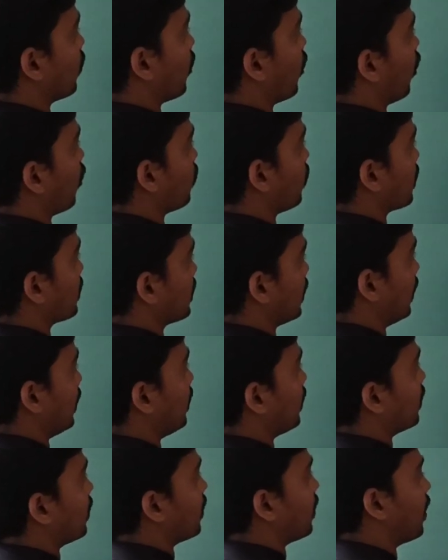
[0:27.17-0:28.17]

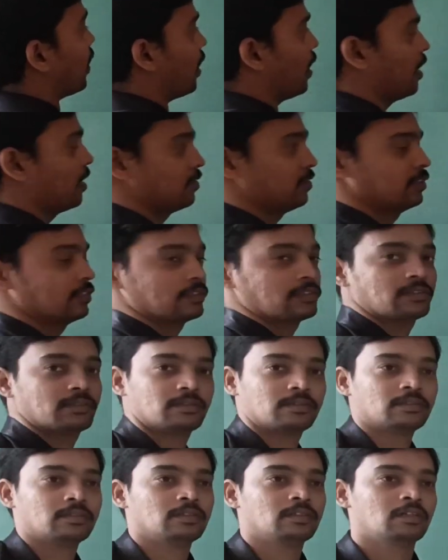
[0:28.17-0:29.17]
Carboxylic
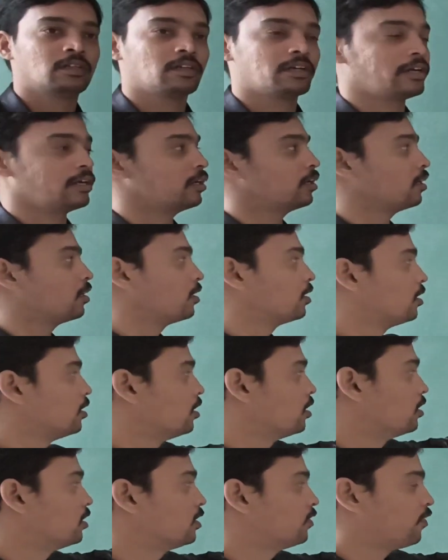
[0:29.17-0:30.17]
acids. Okay.
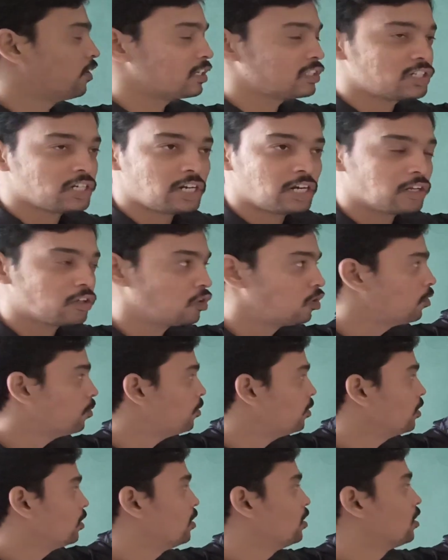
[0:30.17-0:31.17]
So the functional
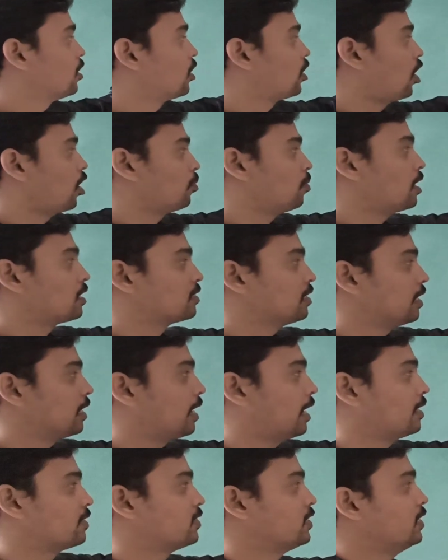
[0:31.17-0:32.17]
group
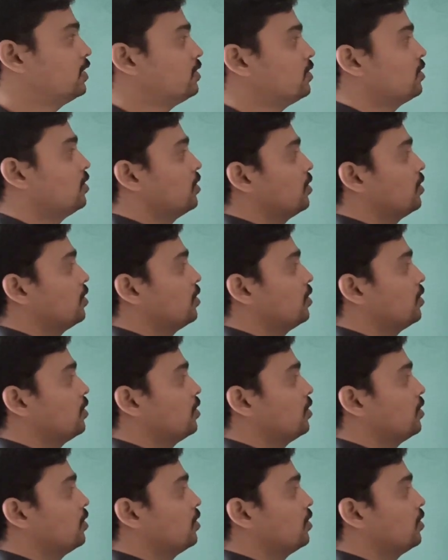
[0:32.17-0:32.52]
carboxylic acids,